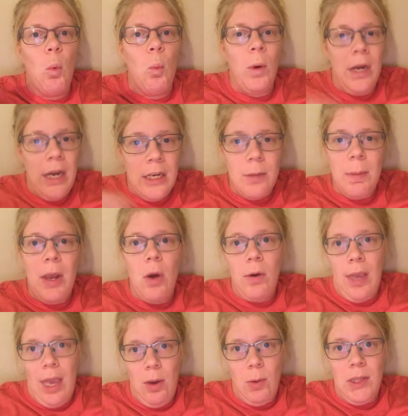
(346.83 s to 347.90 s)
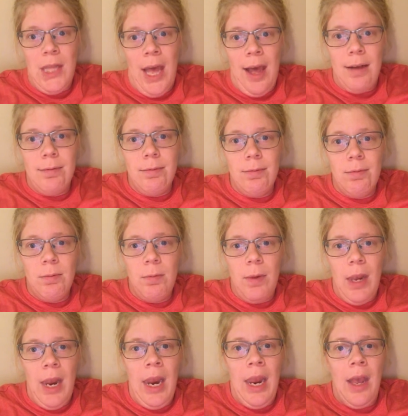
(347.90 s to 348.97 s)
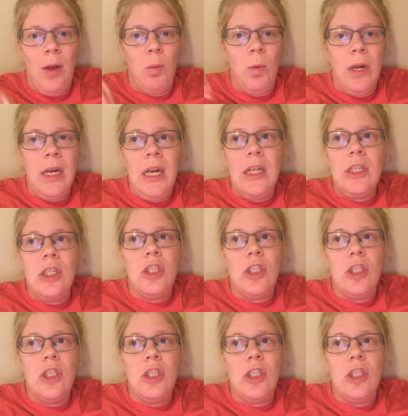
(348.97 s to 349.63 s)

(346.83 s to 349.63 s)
We need to be okay with that. And we need